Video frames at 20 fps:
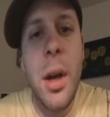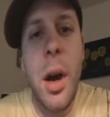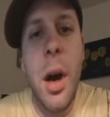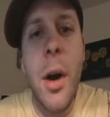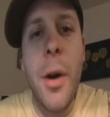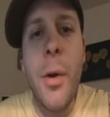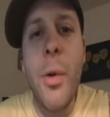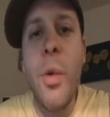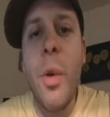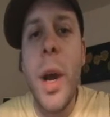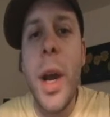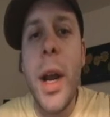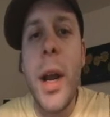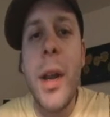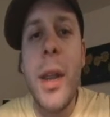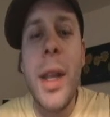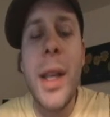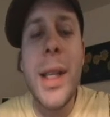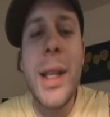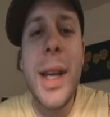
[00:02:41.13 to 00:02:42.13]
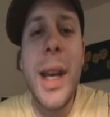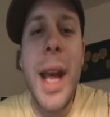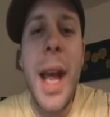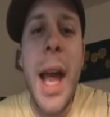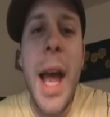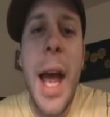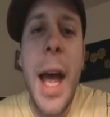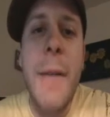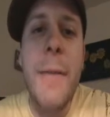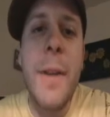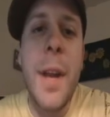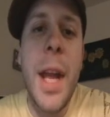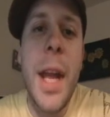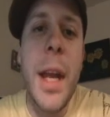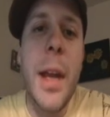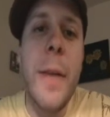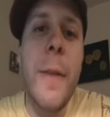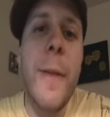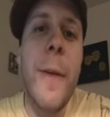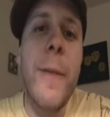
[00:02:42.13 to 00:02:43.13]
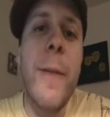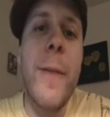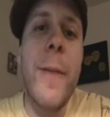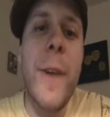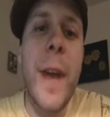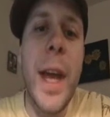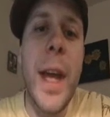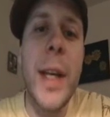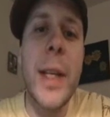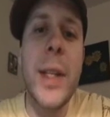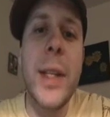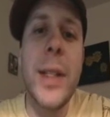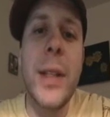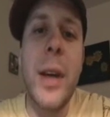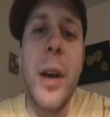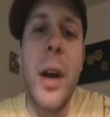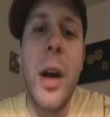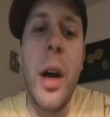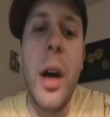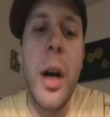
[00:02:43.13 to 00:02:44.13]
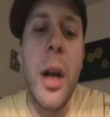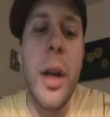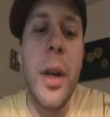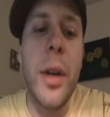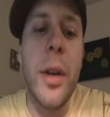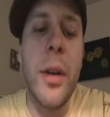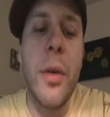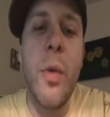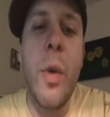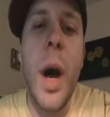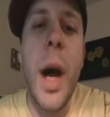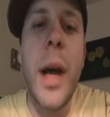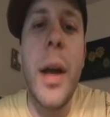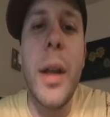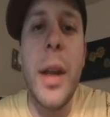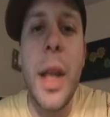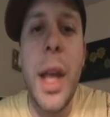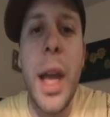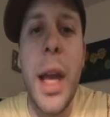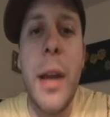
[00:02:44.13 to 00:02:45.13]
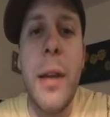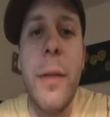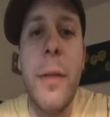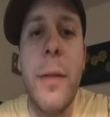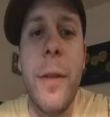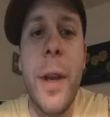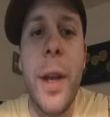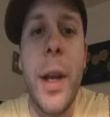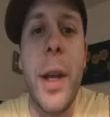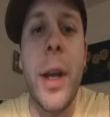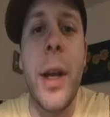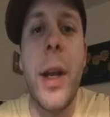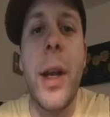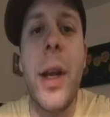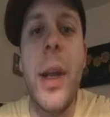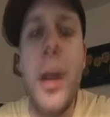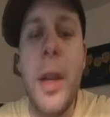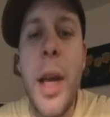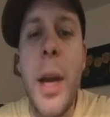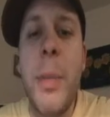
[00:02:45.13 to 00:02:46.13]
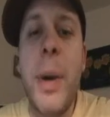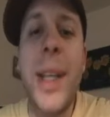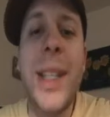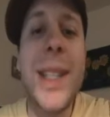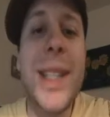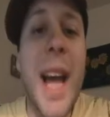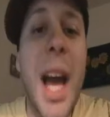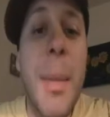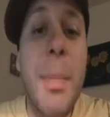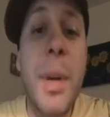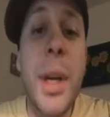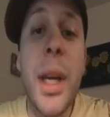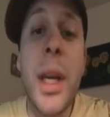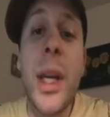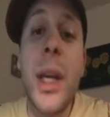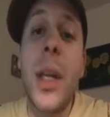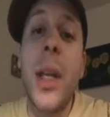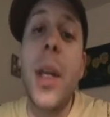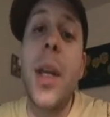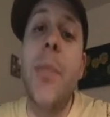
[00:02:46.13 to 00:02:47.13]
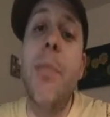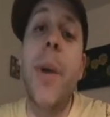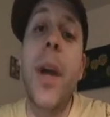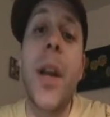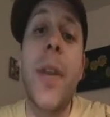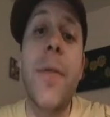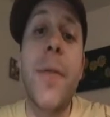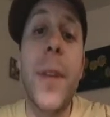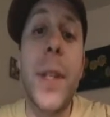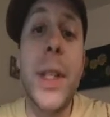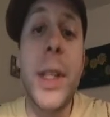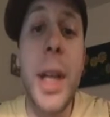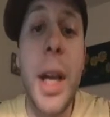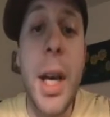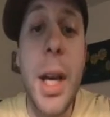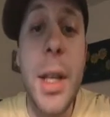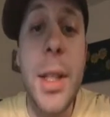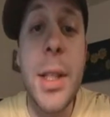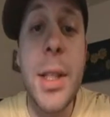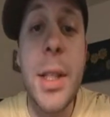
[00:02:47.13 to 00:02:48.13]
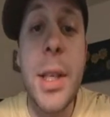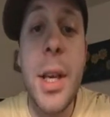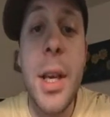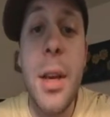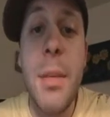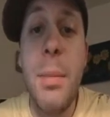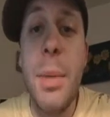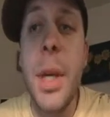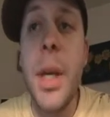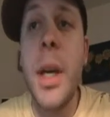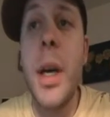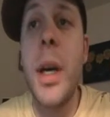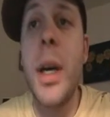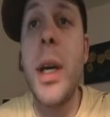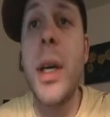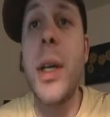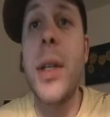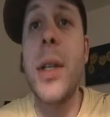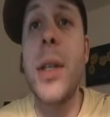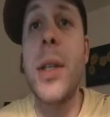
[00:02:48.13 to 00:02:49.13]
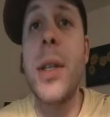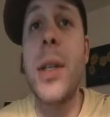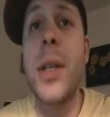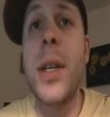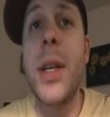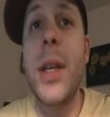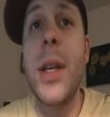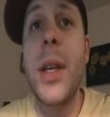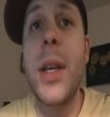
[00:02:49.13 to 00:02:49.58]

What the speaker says: are aware that it's going to have negative effects on the wildlife here. And by stopping it, it benefits us because